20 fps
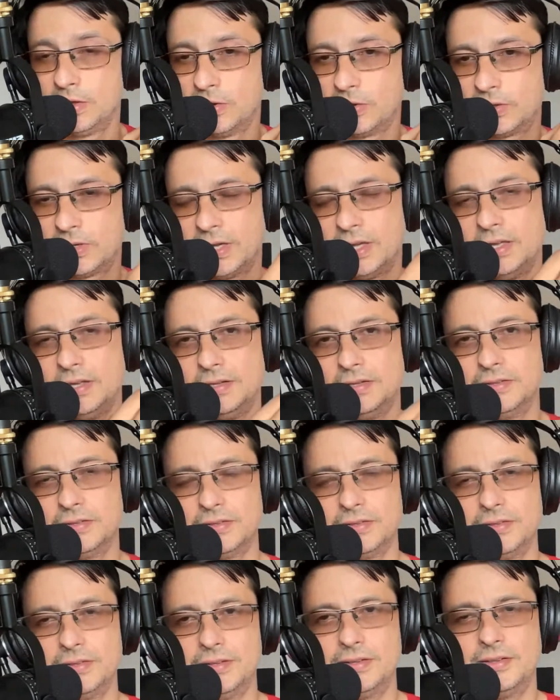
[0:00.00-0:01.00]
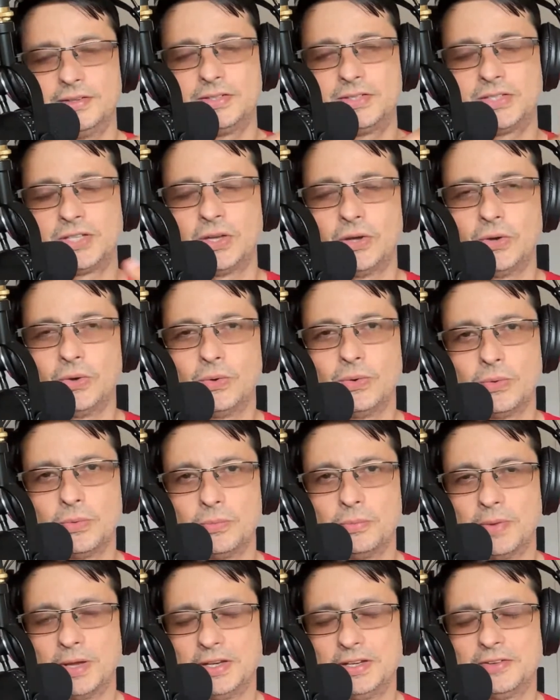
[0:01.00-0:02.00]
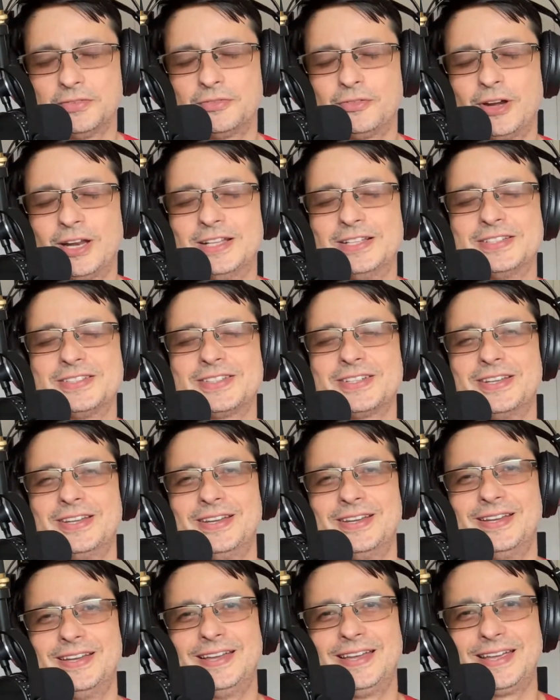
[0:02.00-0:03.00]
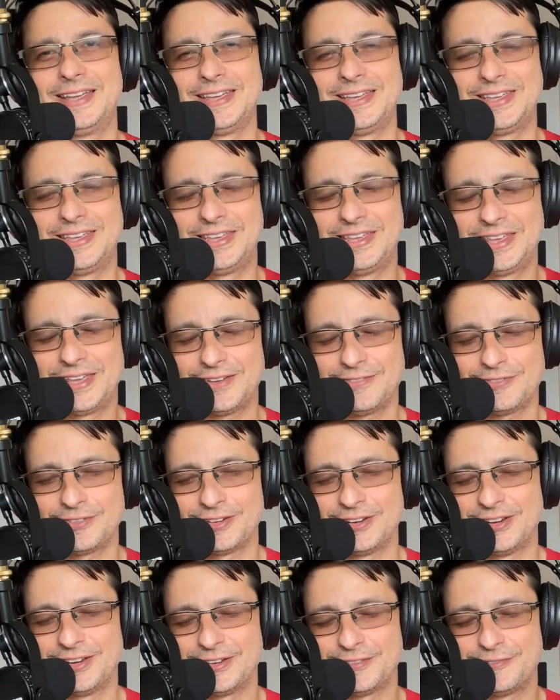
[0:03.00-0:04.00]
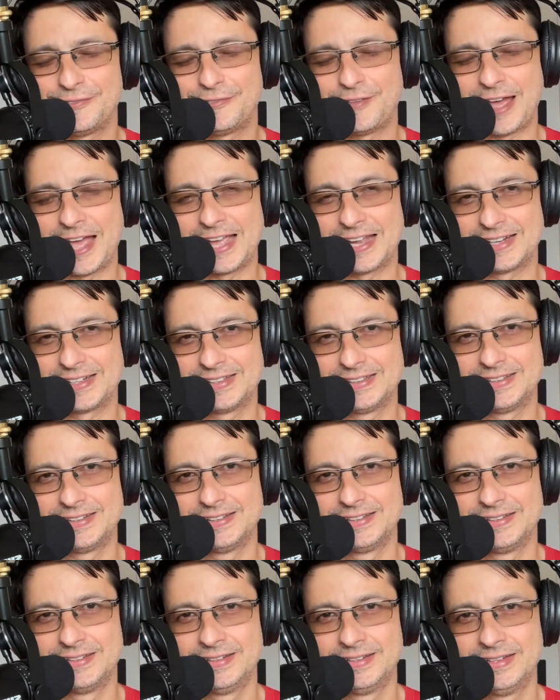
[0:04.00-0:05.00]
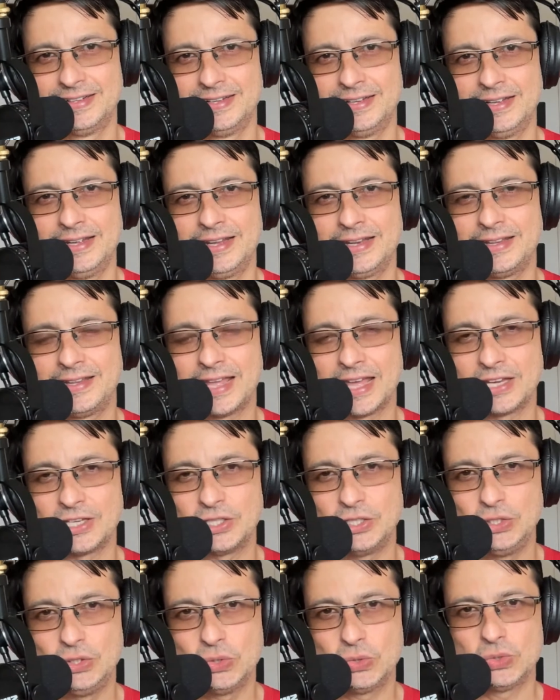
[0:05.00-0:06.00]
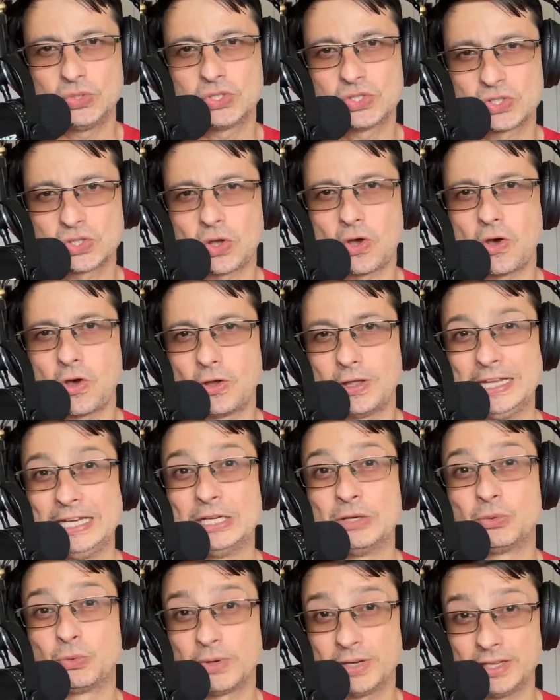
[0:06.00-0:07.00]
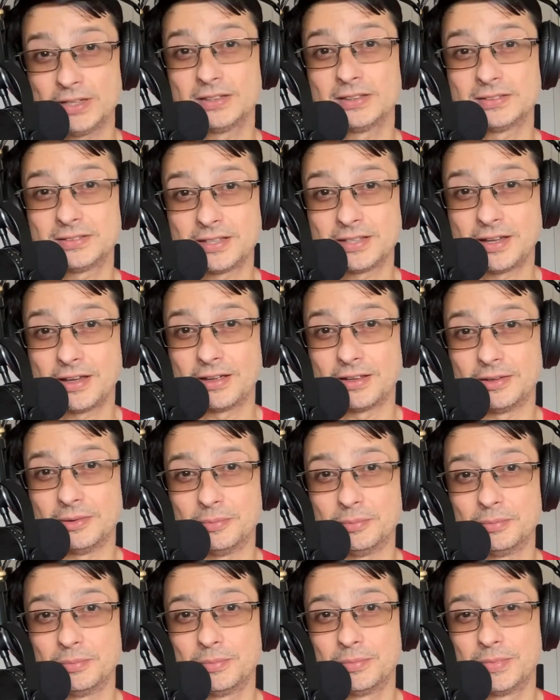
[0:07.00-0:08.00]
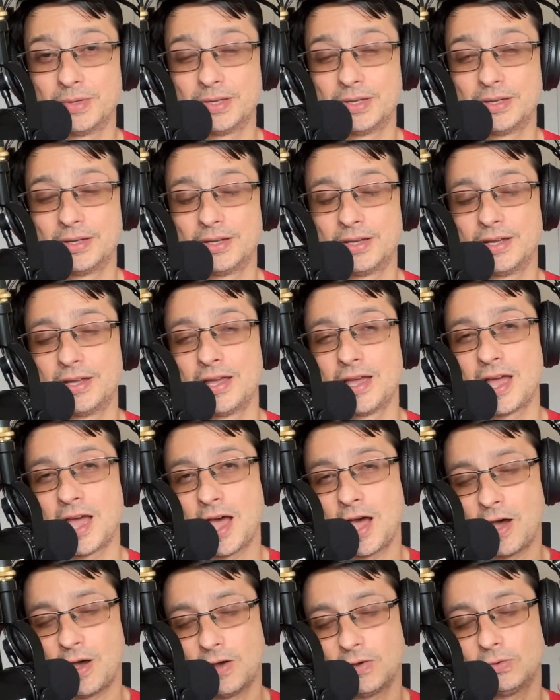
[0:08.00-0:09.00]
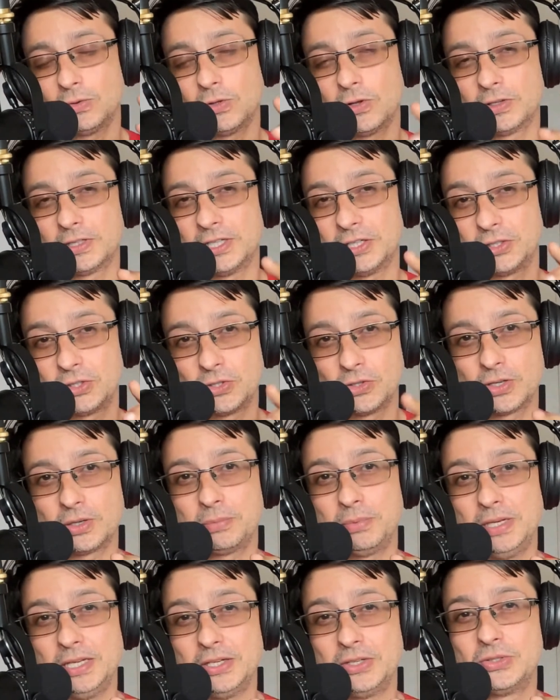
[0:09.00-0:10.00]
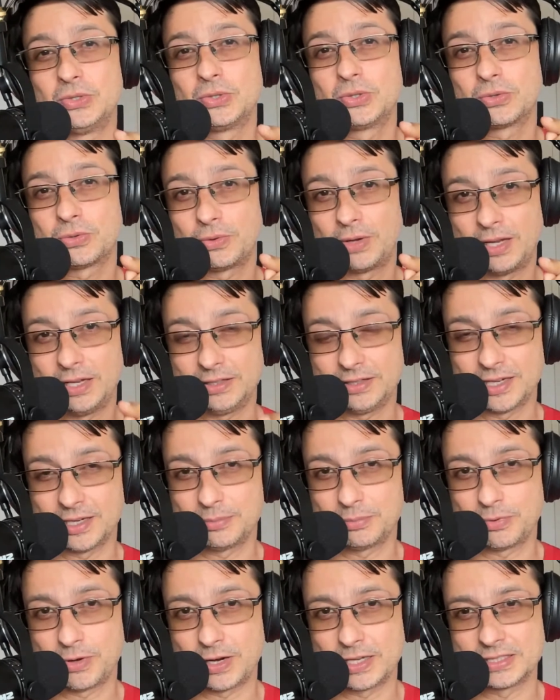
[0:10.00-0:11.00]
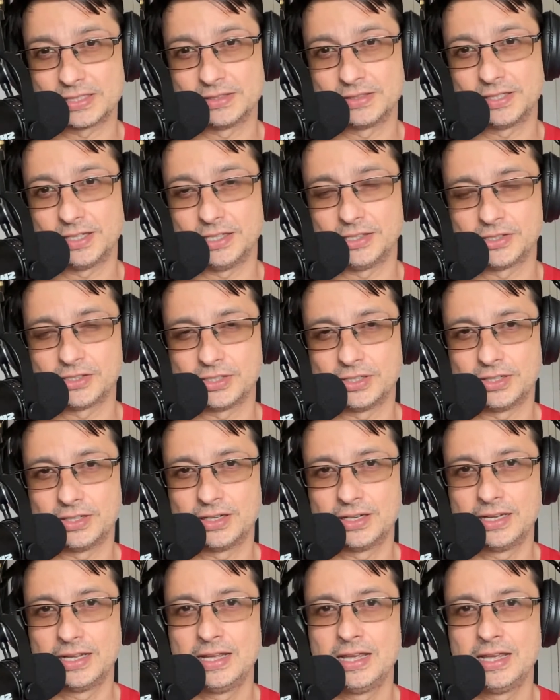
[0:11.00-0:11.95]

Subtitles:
Okay, so my dear friends, given the fact that you saw in real time how long it took me to create that presentation,